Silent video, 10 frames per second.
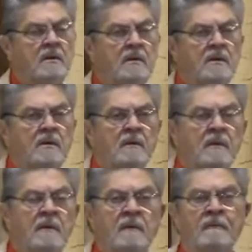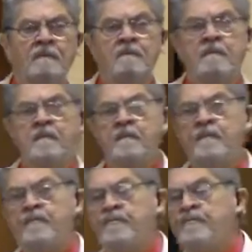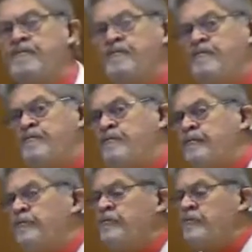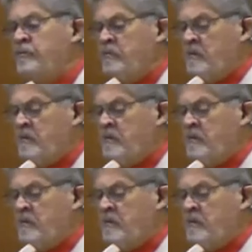Nobody speaks.